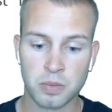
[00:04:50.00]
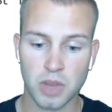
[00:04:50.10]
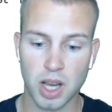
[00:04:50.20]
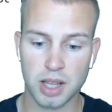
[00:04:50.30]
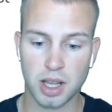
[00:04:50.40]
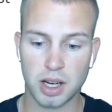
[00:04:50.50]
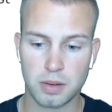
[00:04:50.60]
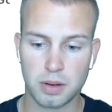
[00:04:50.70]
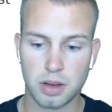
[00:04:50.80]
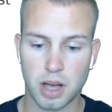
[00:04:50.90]
And
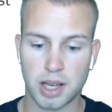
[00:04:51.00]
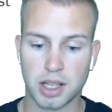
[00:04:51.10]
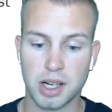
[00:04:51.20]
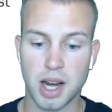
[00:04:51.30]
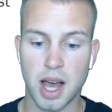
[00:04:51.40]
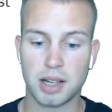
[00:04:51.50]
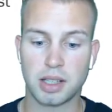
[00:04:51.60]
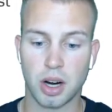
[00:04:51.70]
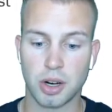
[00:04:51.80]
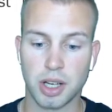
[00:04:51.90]
then I could not
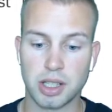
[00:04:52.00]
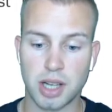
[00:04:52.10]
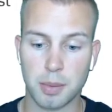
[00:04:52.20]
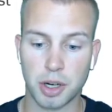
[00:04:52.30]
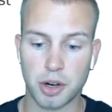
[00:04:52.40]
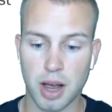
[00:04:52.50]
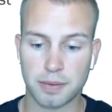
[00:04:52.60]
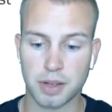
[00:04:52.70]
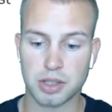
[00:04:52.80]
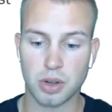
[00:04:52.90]
target
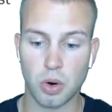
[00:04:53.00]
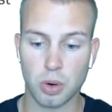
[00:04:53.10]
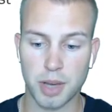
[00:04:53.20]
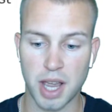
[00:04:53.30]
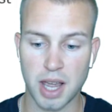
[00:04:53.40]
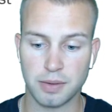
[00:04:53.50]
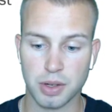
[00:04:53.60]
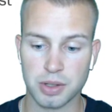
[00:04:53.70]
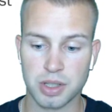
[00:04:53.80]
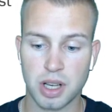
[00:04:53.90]
demographics or
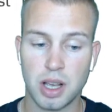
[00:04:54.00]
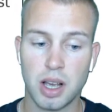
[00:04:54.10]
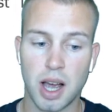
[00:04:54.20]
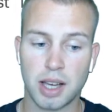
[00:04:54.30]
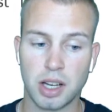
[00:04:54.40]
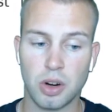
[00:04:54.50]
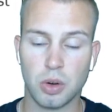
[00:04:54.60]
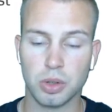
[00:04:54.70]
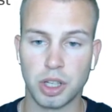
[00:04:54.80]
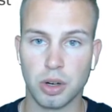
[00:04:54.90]
behaviors. I can
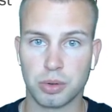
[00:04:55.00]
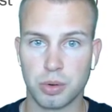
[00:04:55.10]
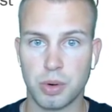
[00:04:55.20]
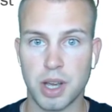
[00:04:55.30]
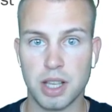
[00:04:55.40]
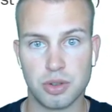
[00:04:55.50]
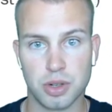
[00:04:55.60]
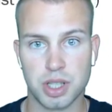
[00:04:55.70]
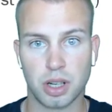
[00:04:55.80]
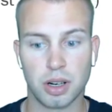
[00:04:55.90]
only go through
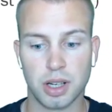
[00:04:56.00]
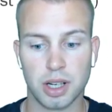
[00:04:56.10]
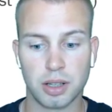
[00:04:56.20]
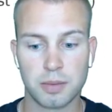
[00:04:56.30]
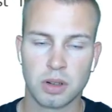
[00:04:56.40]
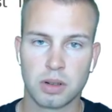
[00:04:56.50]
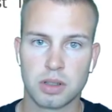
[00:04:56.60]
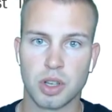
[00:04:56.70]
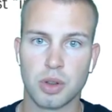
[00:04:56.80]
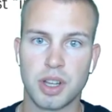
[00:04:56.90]
interest targeting.
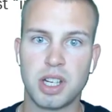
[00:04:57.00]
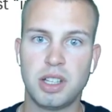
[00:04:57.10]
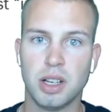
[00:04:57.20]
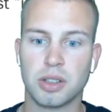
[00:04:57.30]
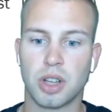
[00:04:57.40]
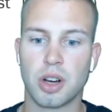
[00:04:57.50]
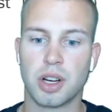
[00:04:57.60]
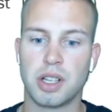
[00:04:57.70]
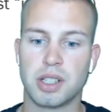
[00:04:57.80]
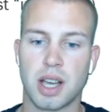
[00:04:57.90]
So the detailed
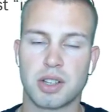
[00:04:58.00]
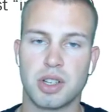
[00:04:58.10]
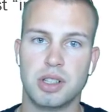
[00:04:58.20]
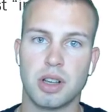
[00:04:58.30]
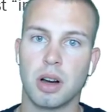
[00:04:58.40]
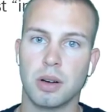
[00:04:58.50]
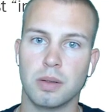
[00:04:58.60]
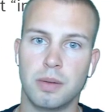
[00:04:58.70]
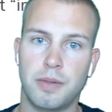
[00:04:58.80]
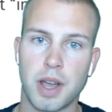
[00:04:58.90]
targeting sections
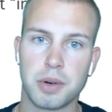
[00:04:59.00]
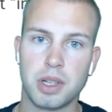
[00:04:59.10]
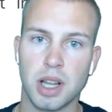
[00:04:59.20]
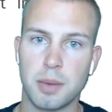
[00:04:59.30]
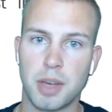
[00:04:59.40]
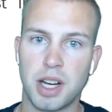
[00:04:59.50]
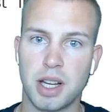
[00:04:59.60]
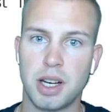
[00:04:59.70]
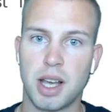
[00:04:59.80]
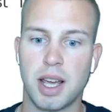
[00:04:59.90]
are very
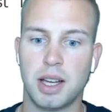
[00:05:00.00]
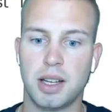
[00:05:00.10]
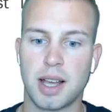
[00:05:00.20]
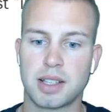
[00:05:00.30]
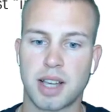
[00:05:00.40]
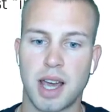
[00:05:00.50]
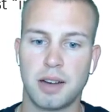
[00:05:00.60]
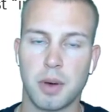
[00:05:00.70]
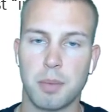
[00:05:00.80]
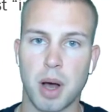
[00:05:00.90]
limited, and that's kind
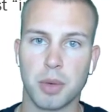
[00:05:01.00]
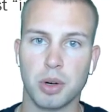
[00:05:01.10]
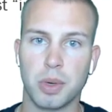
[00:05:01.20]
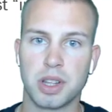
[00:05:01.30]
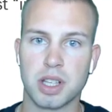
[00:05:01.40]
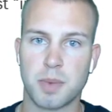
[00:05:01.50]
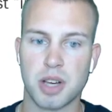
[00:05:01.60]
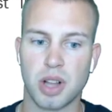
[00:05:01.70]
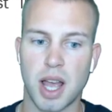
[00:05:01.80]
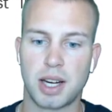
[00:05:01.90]
of a bummer with the
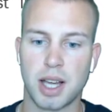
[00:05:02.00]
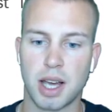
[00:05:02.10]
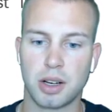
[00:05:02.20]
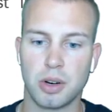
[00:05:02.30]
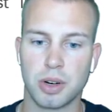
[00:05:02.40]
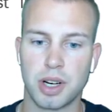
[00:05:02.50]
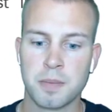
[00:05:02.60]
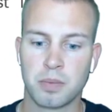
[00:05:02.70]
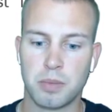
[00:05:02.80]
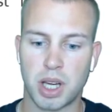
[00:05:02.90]
special ad category
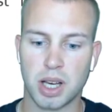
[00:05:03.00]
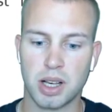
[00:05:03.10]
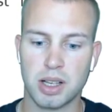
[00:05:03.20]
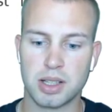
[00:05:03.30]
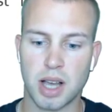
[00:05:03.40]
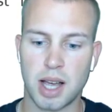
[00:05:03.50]
because I